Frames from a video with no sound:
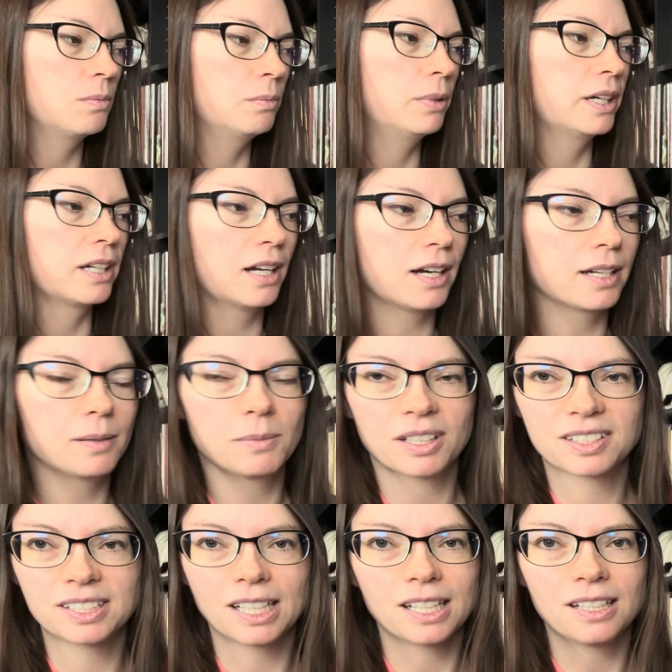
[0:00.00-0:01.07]
But I am
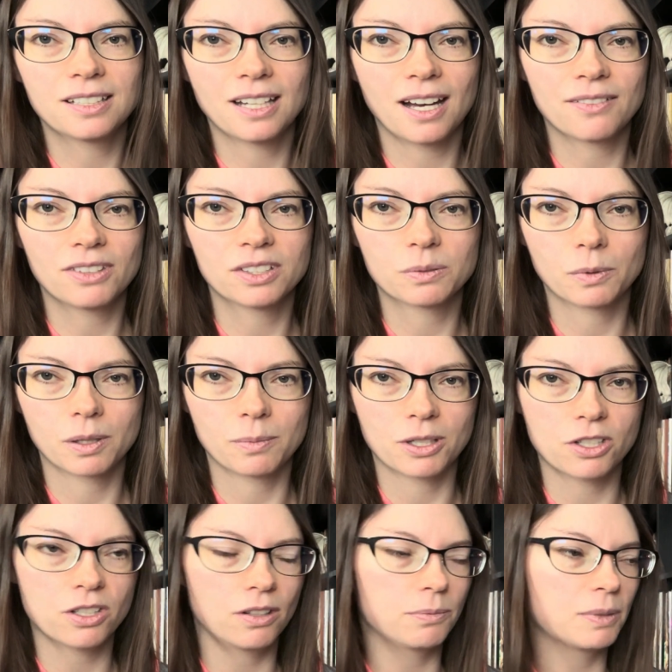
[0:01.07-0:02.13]
excited to have this one on my
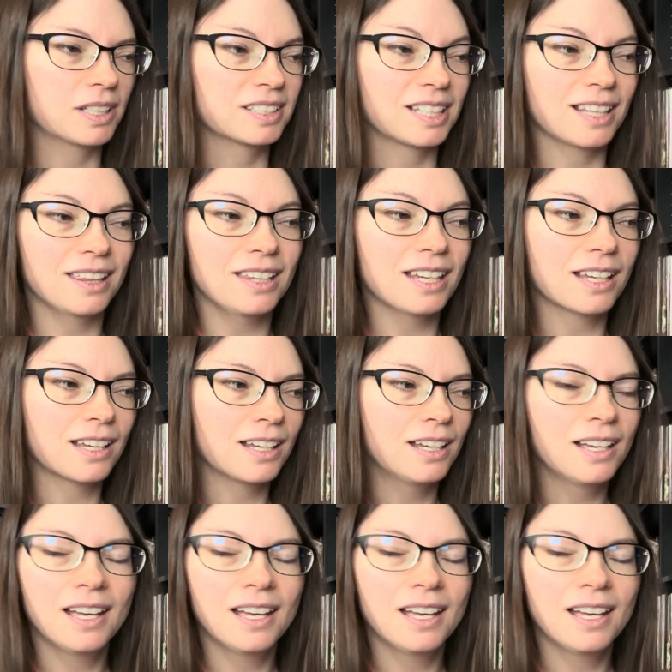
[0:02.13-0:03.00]
shelf because I think